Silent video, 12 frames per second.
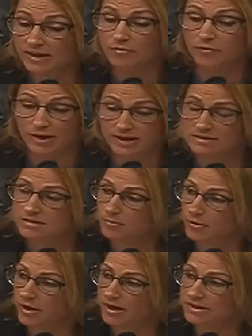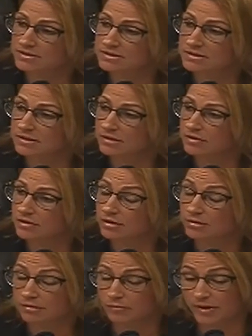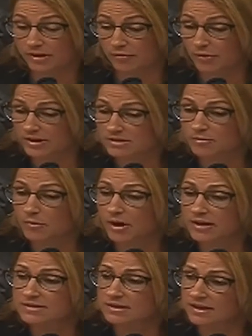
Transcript: have raised the price. We have raised the price,